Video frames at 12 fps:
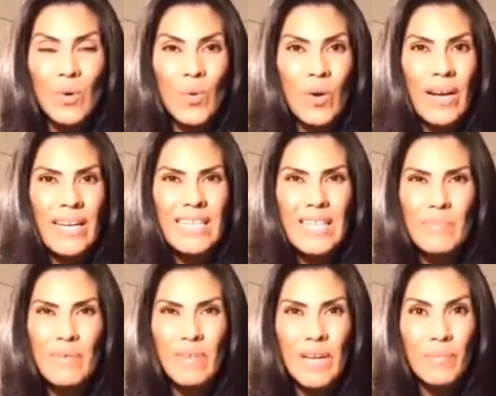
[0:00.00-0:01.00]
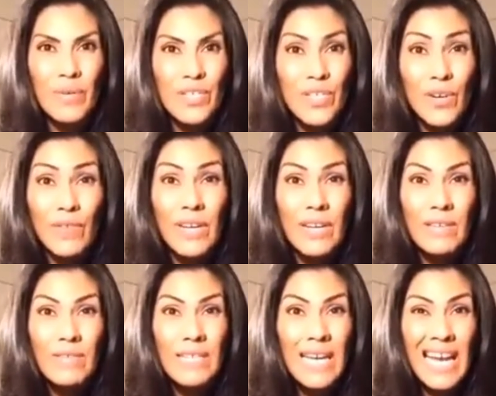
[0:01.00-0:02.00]
or any type of like
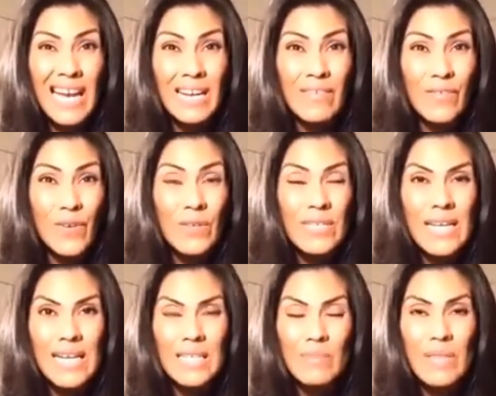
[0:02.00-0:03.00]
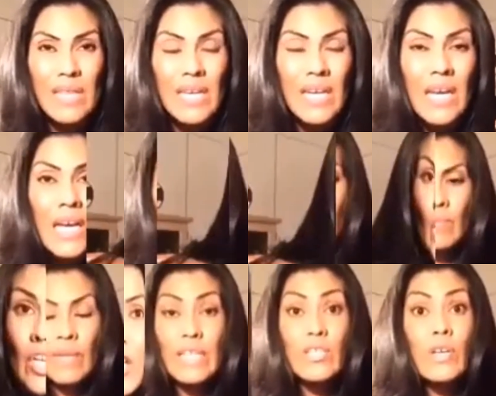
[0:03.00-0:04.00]
preservatives, canned foods, that type of thing.
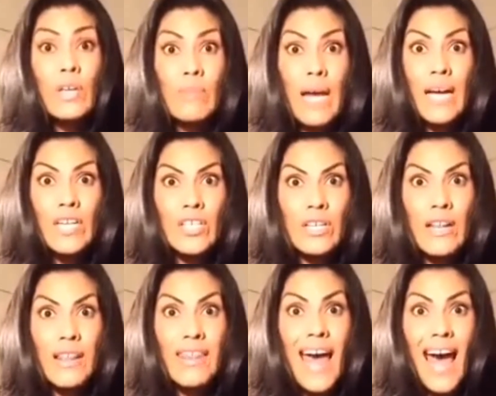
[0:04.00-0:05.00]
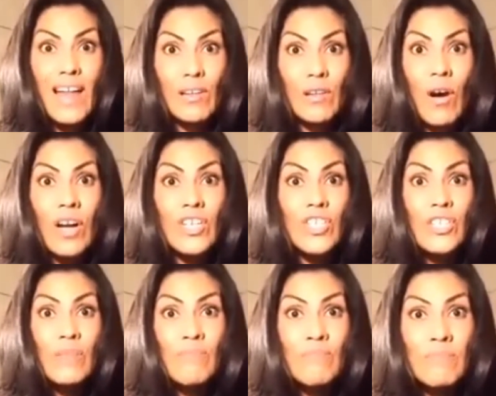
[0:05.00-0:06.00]
As you can imagine, that
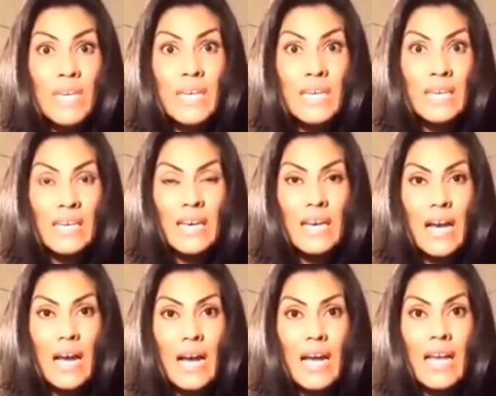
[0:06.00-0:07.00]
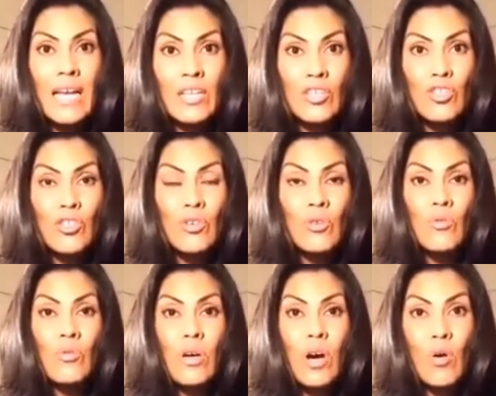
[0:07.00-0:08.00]
launched me
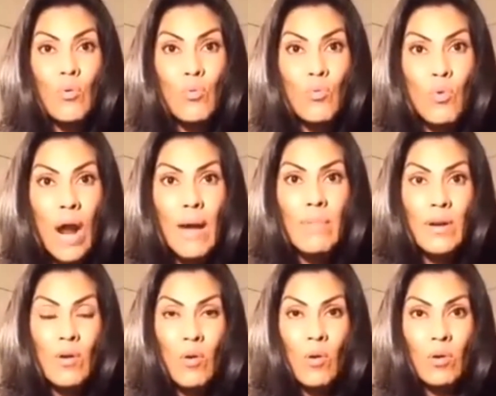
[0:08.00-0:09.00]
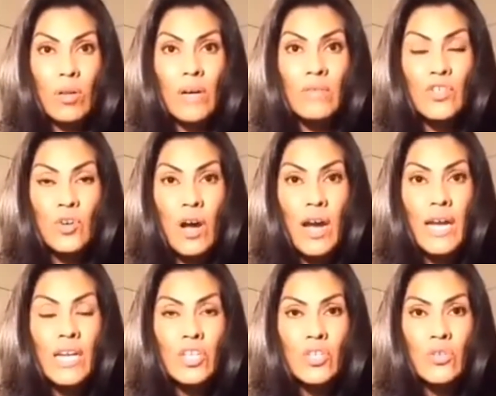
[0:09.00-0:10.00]
into a rabbit hole of
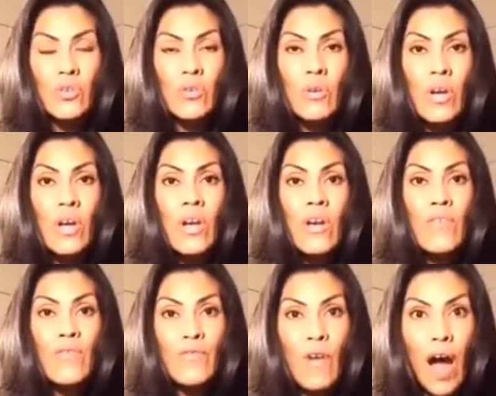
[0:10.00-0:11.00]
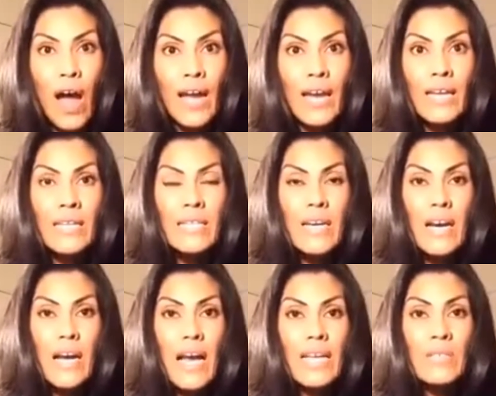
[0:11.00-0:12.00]
trying to find
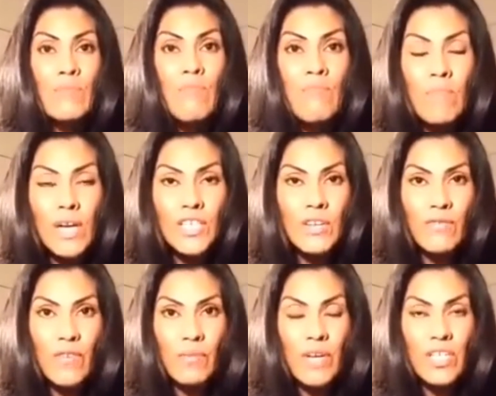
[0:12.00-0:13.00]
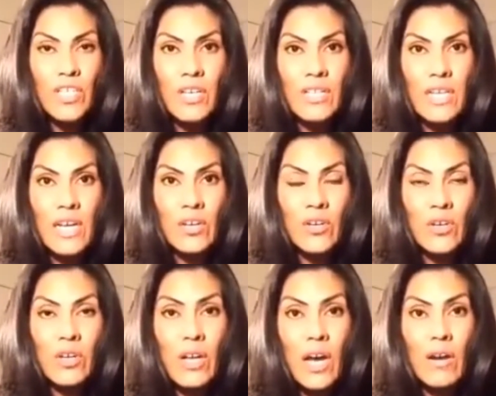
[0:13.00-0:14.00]
as much information as I
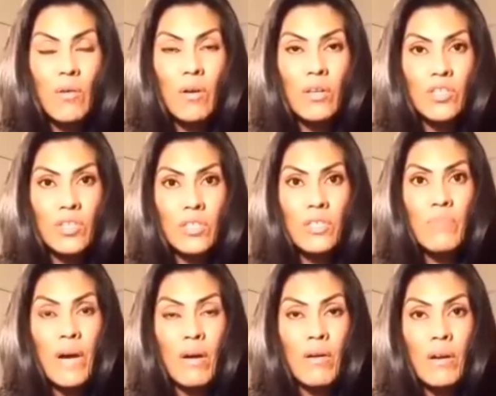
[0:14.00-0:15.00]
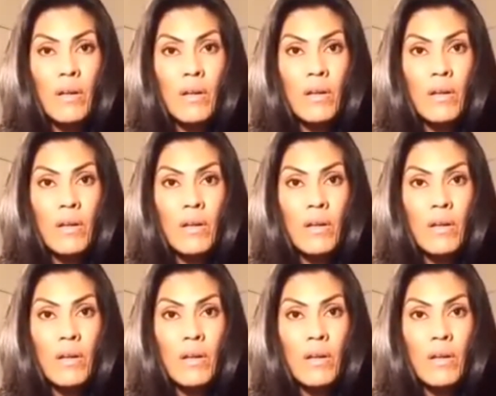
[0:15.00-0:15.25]
could, not just about